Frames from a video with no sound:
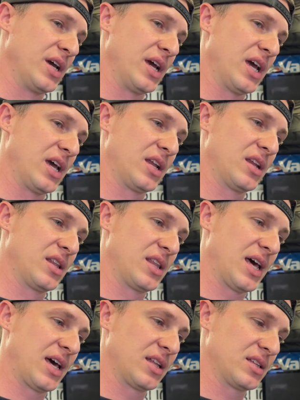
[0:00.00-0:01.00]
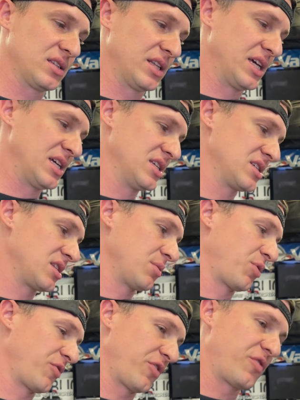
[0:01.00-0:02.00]
and that lays the
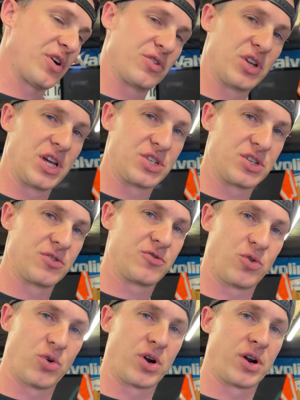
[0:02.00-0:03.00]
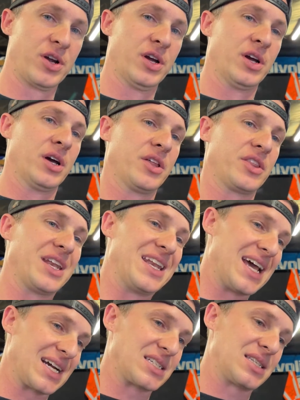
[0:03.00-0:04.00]
perfect foundation for the
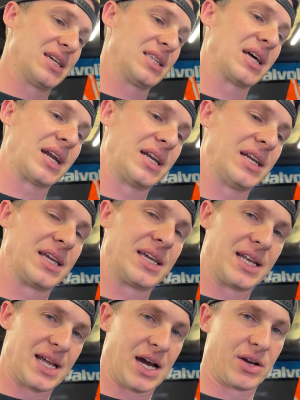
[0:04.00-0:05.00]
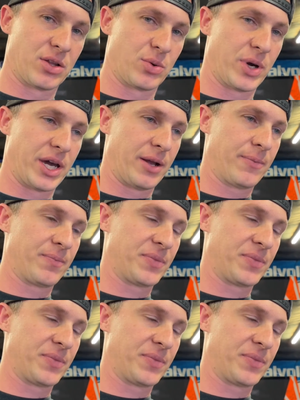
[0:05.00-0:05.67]
next thing that I need to get out of the way,